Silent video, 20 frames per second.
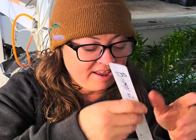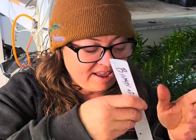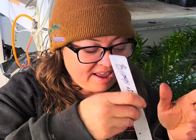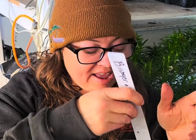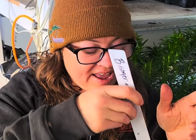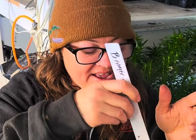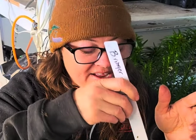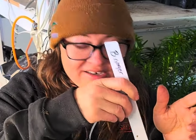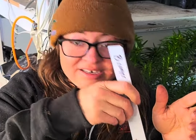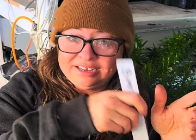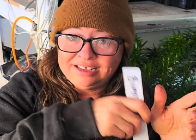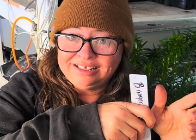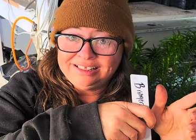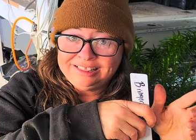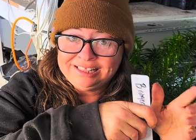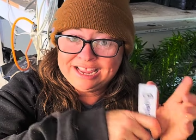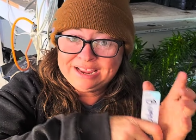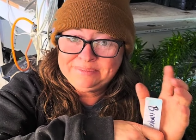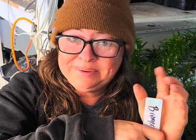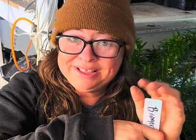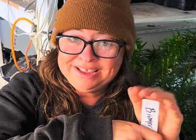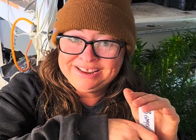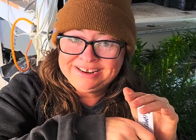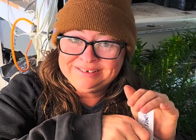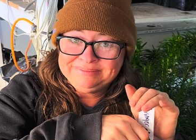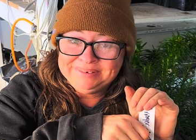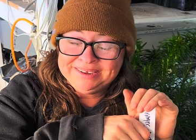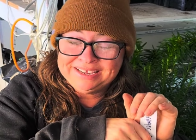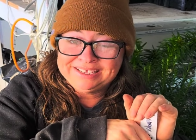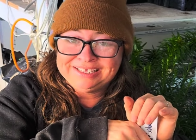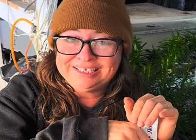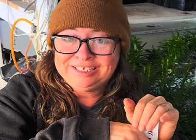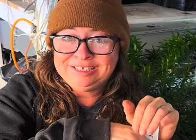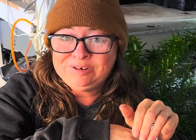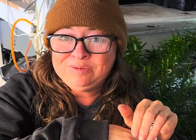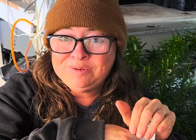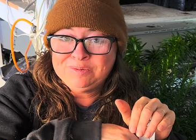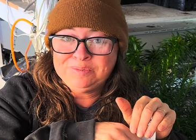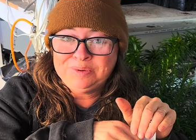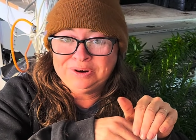And label it, because it's
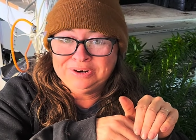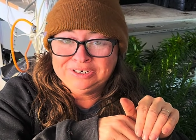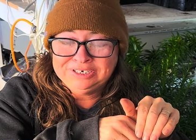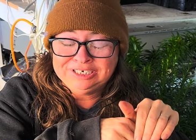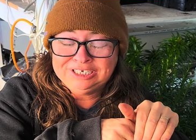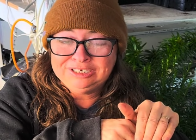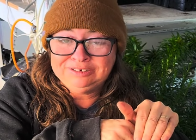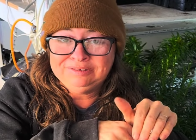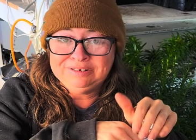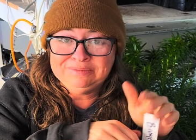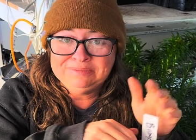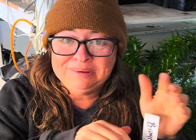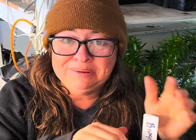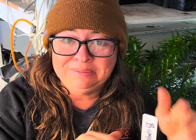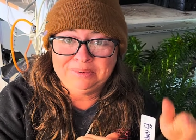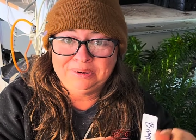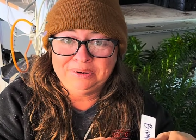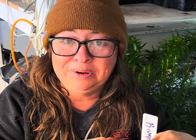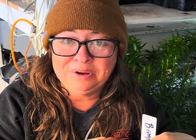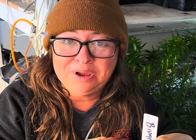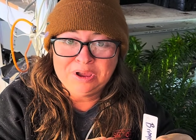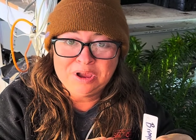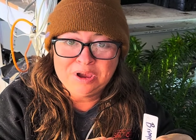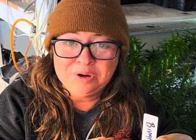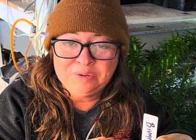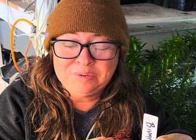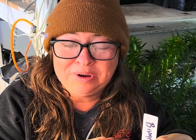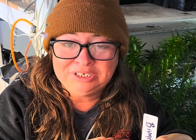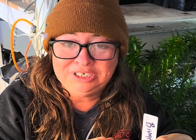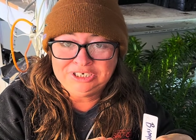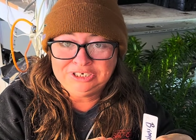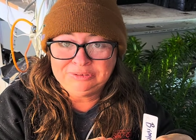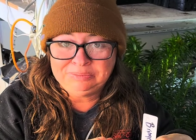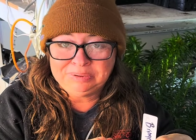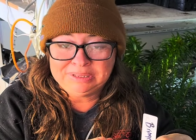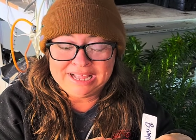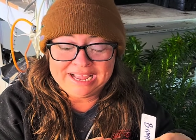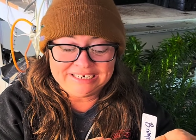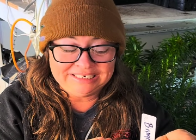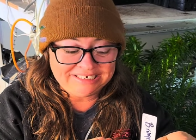so important to remember what you're
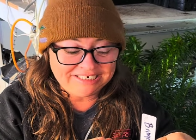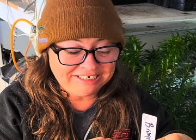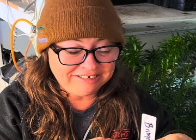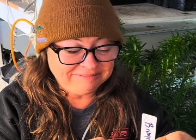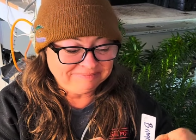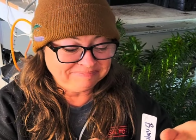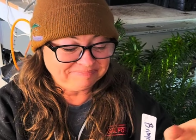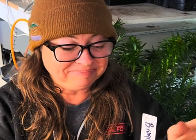planting.